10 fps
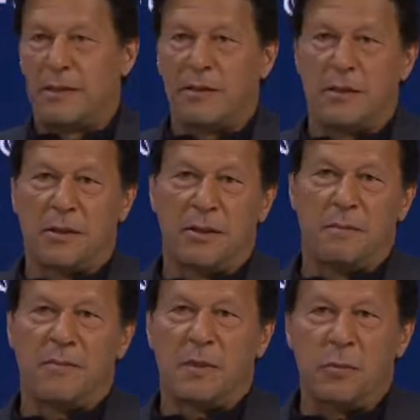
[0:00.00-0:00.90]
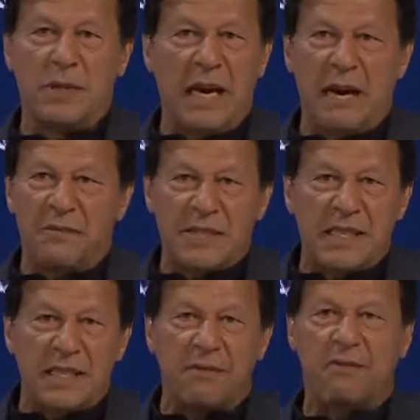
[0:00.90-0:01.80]
So we have
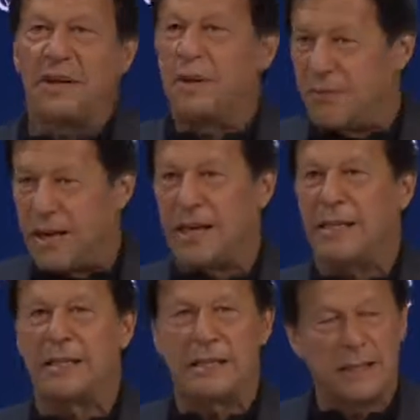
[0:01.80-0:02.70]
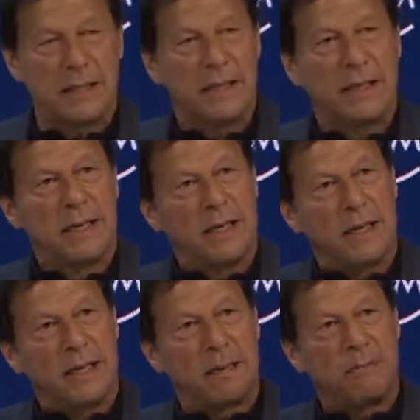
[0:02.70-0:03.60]
seen in front of our eyes
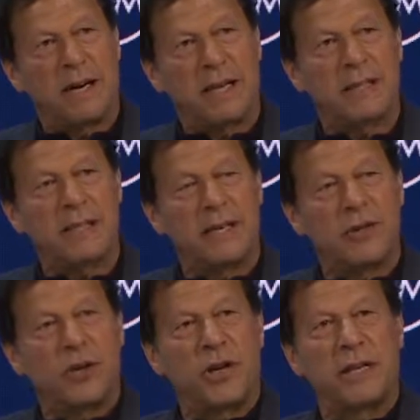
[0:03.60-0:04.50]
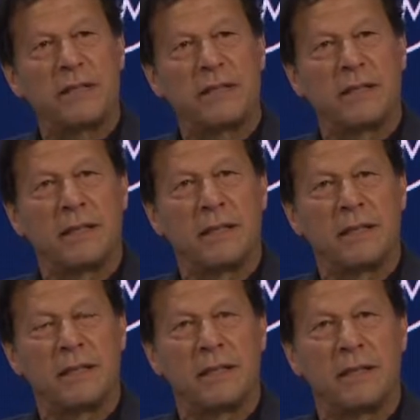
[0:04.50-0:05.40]
Pakistan joining
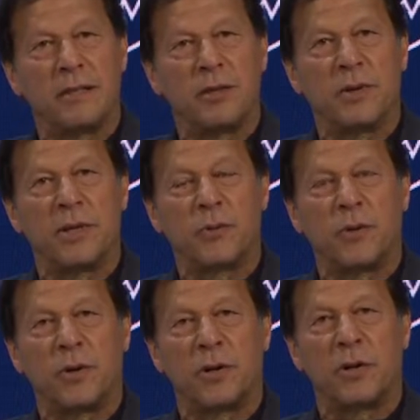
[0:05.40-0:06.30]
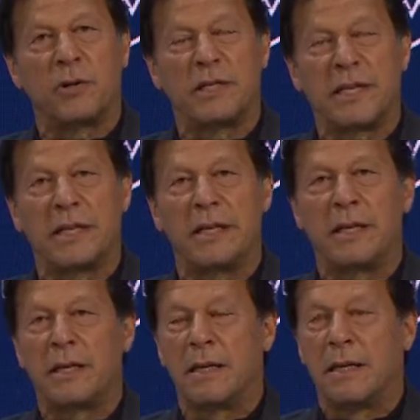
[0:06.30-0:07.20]
the US war on terror,
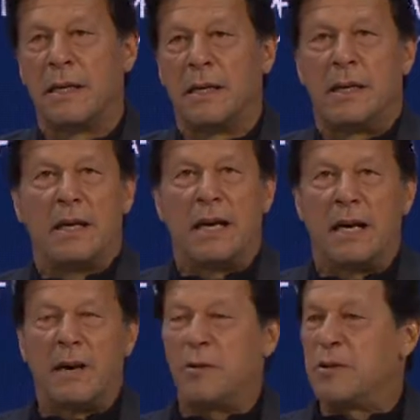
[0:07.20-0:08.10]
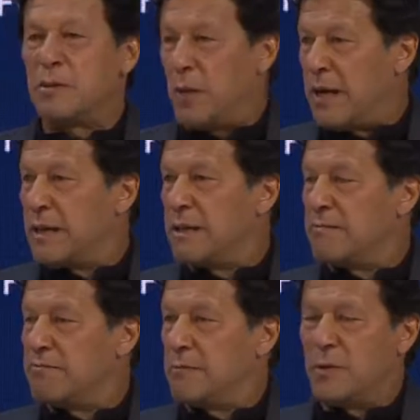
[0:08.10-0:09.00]
and I was the
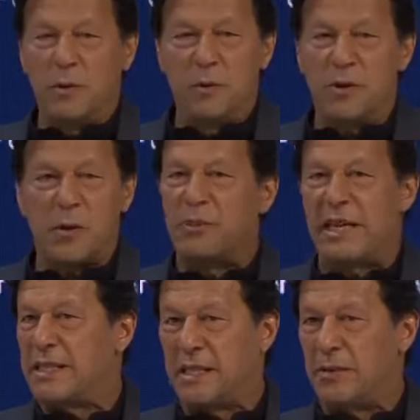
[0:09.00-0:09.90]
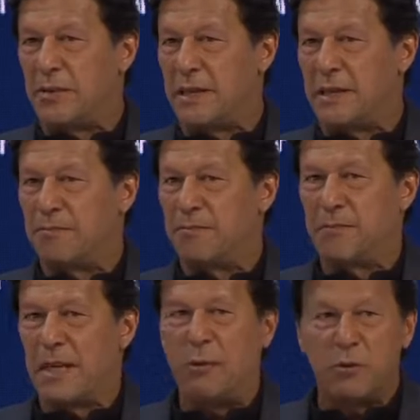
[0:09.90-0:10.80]
one who was objecting to it.
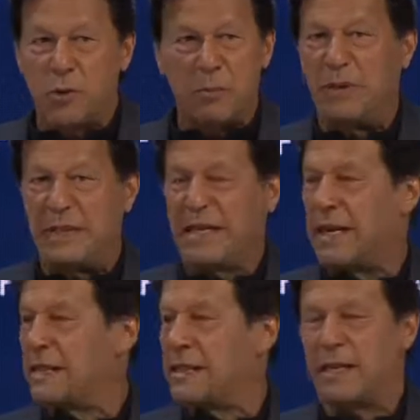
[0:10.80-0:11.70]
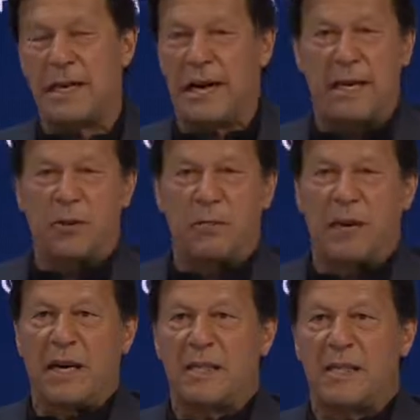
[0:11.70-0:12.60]
I was openly against it, and I thought
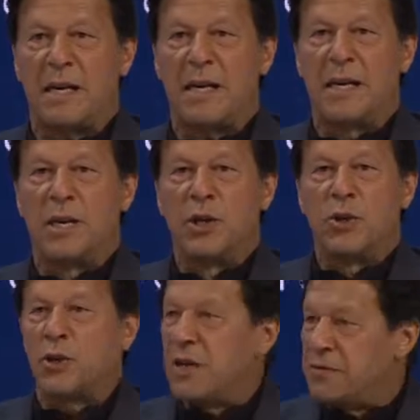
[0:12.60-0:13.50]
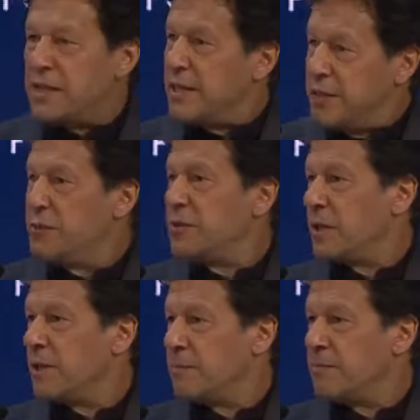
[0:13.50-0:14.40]
Pakistan should have stayed neutral.